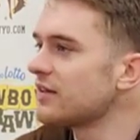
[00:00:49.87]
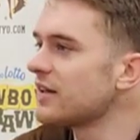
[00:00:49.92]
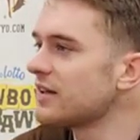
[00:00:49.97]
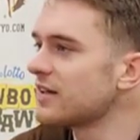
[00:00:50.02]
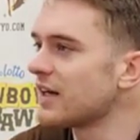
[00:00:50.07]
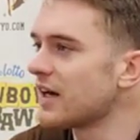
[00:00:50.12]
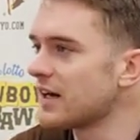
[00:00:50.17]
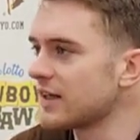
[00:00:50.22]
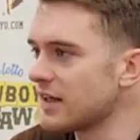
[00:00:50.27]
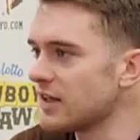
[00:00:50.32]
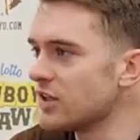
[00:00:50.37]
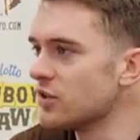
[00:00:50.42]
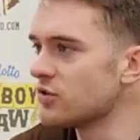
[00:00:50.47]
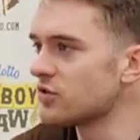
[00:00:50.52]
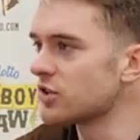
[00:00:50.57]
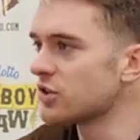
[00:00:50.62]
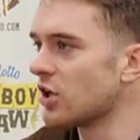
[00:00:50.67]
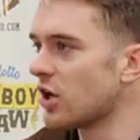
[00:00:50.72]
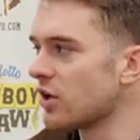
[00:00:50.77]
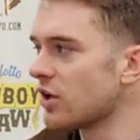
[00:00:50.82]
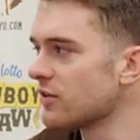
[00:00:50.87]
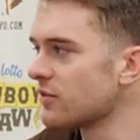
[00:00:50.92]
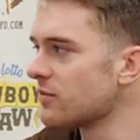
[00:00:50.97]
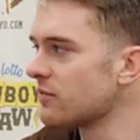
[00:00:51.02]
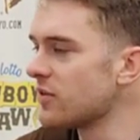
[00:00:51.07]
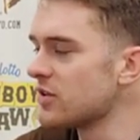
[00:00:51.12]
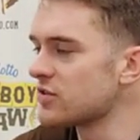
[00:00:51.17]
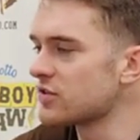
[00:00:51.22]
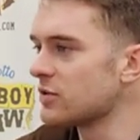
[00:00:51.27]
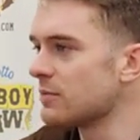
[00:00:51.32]
and kind of get used to guarding
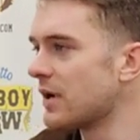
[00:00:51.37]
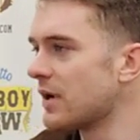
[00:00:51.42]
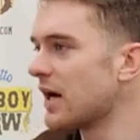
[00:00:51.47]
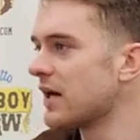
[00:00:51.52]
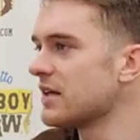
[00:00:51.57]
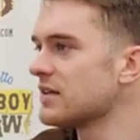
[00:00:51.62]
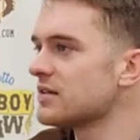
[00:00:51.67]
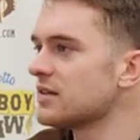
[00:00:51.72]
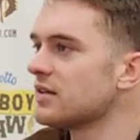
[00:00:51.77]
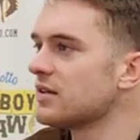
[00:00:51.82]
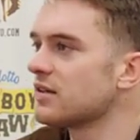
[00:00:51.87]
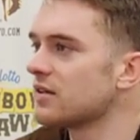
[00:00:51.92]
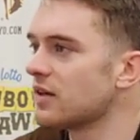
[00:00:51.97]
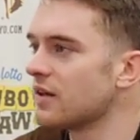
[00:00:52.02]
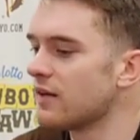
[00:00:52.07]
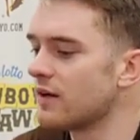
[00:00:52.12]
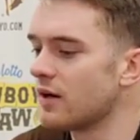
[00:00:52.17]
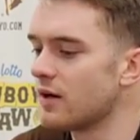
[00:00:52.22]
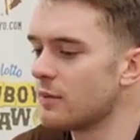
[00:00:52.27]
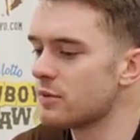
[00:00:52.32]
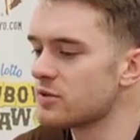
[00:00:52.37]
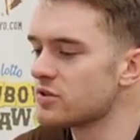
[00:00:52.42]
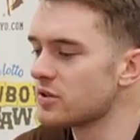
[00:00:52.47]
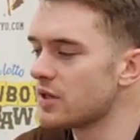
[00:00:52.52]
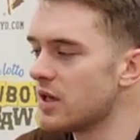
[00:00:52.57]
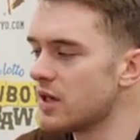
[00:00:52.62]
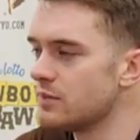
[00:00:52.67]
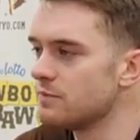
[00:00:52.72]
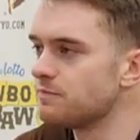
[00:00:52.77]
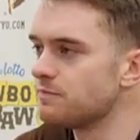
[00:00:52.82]
some physical bodies, that'll help us a lot.